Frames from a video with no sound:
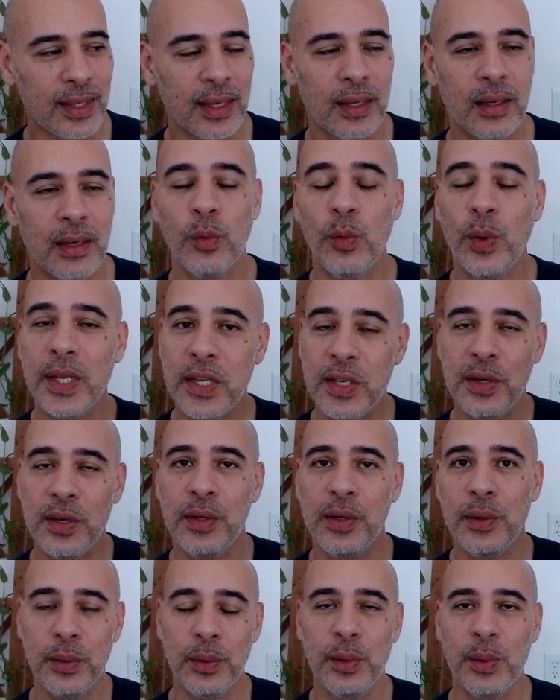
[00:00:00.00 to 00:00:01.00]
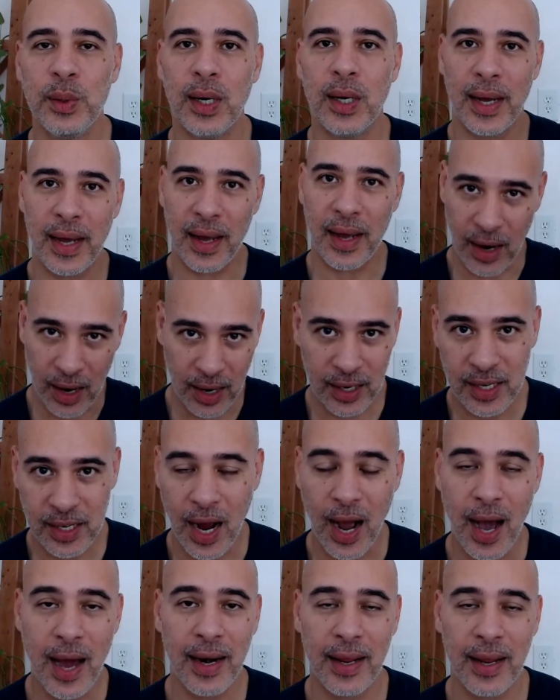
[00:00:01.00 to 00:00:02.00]
when you are
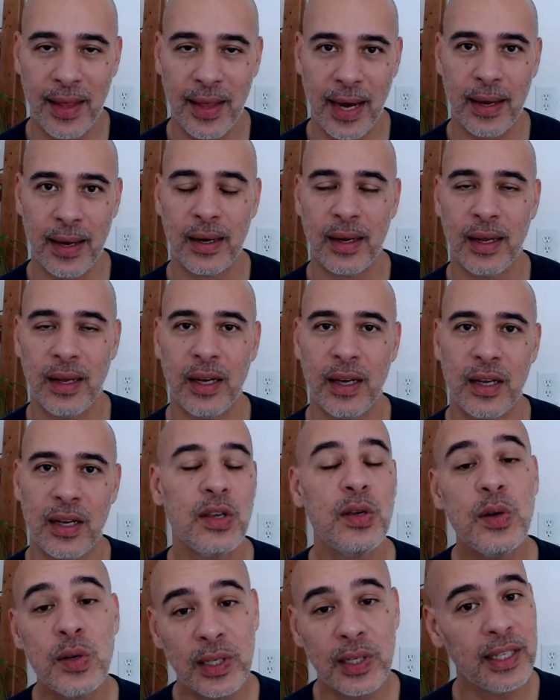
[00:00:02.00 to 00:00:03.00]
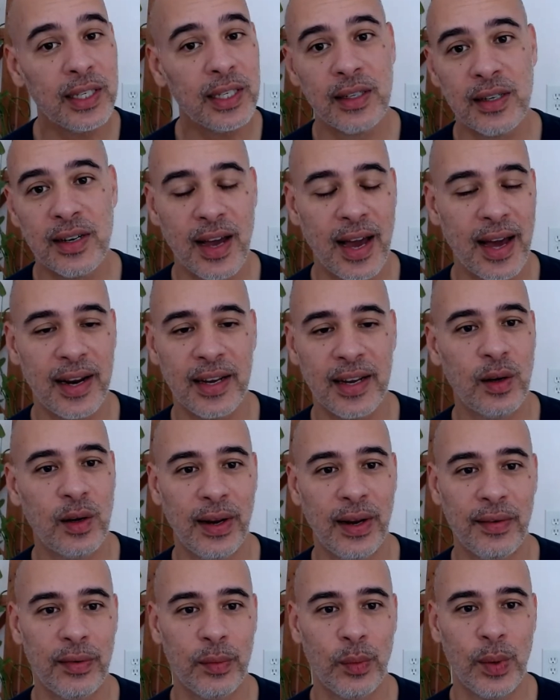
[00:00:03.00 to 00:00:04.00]
caught in that, usually you don't
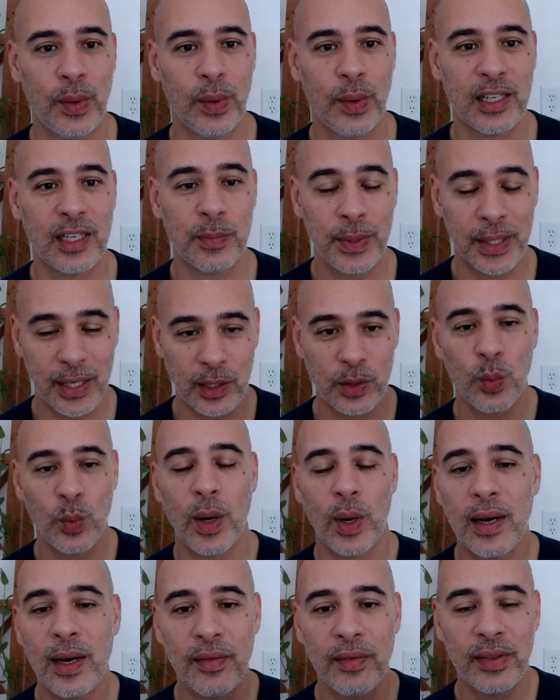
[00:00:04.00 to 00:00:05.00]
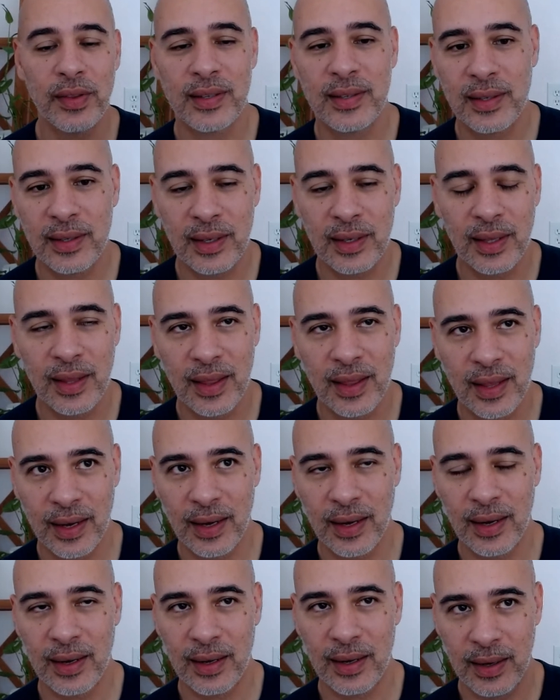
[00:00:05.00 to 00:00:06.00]
have awareness, because one of
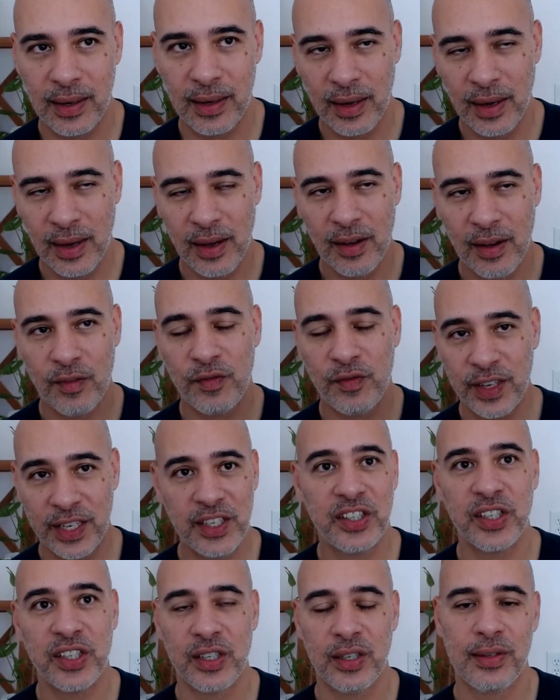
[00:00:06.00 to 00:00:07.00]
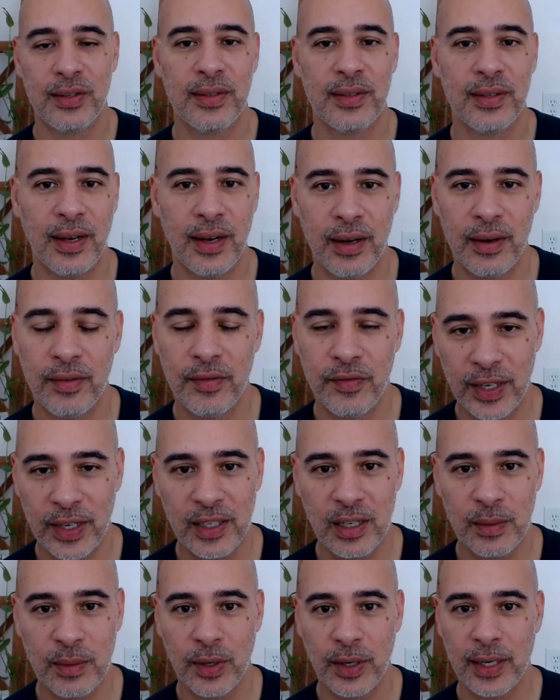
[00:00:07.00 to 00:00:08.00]
the features of
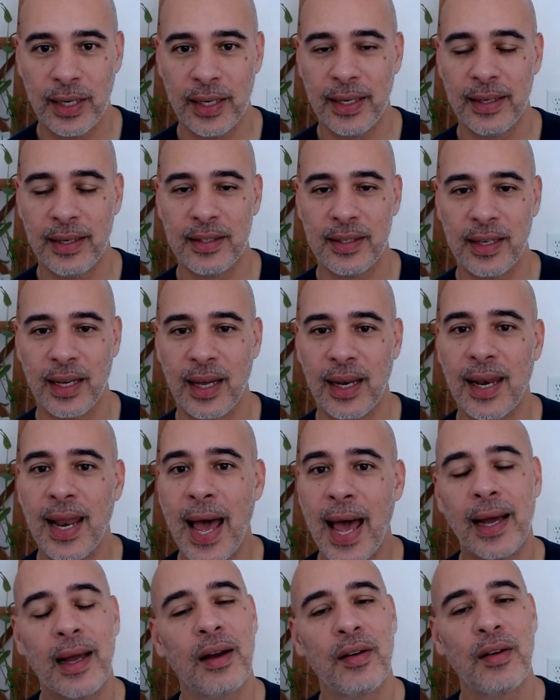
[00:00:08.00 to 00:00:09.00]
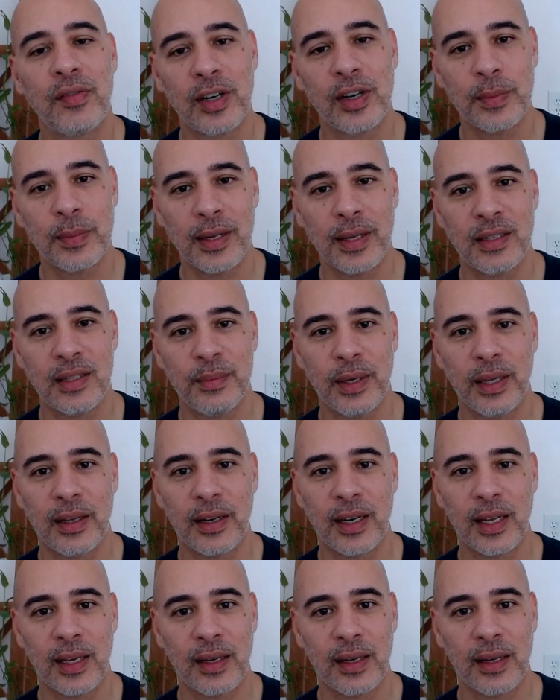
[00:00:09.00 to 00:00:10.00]
victimhood is a lack of responsibility.